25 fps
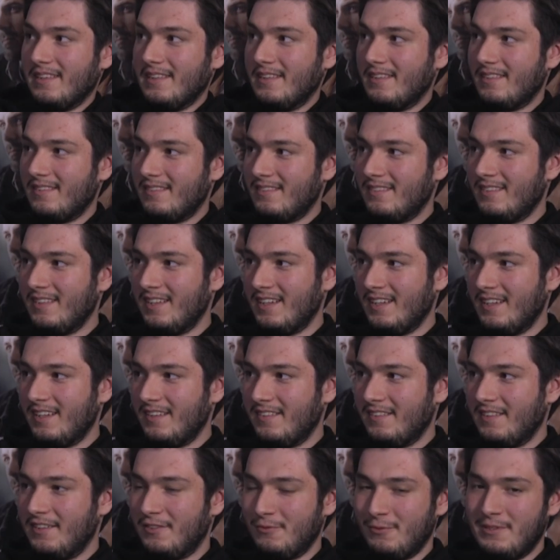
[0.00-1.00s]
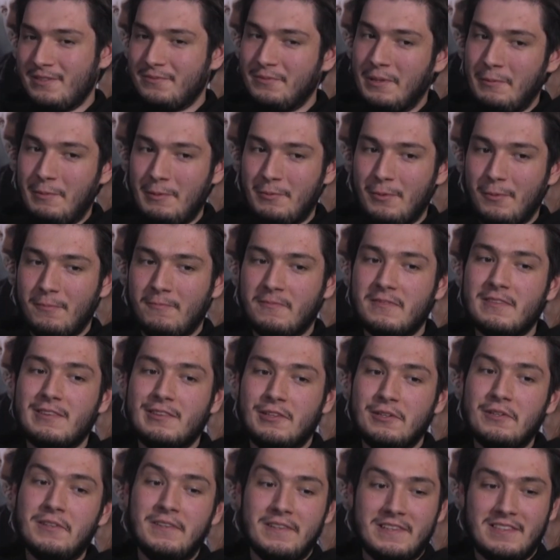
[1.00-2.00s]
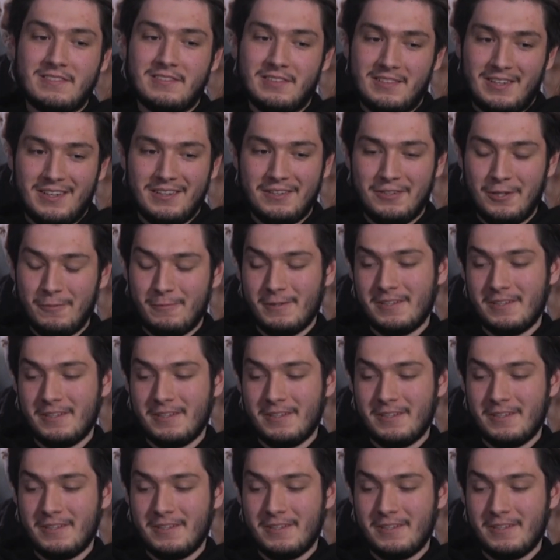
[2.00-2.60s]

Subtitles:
So like, there's a reason why people do these kind of